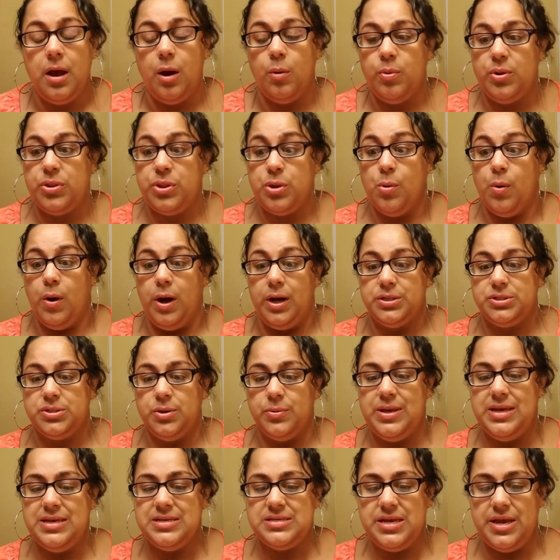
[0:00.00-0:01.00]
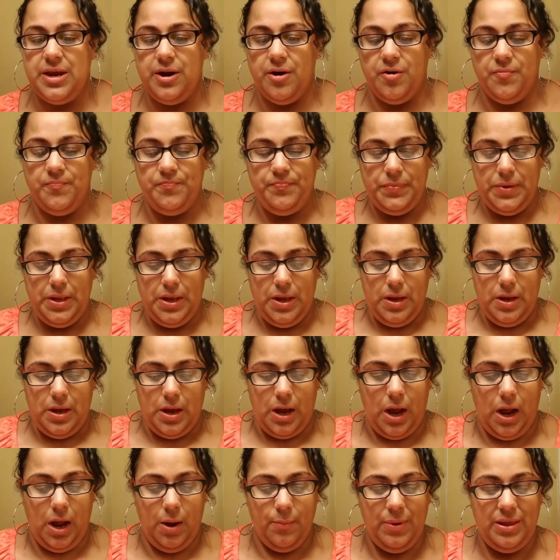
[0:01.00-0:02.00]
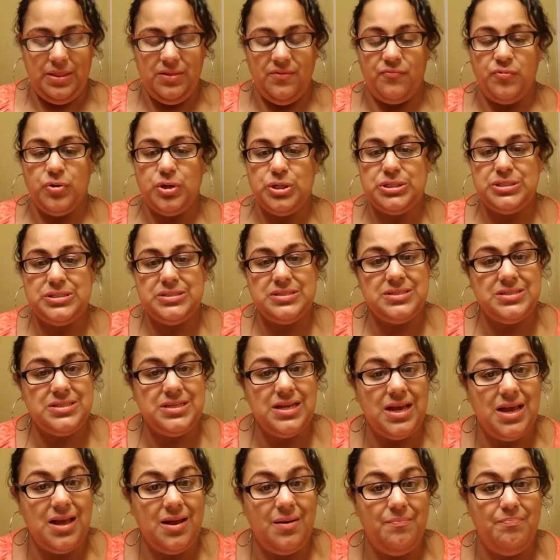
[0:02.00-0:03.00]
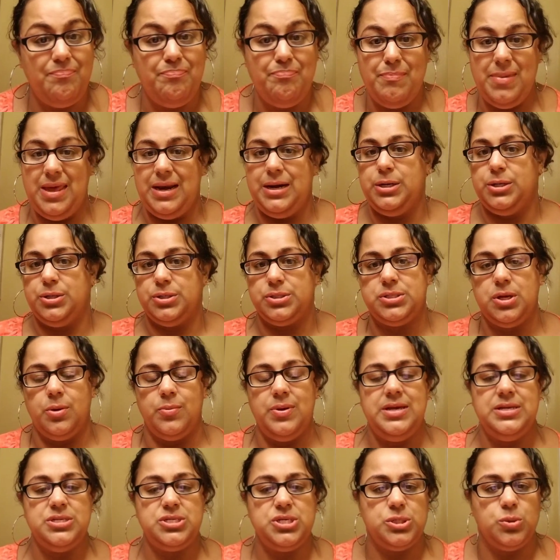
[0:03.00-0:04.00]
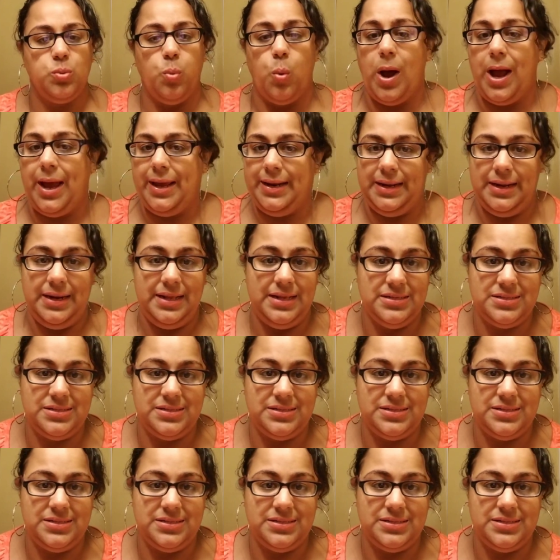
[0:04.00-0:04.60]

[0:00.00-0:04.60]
with you all. So he's here. And the first minute or so, he's just whining.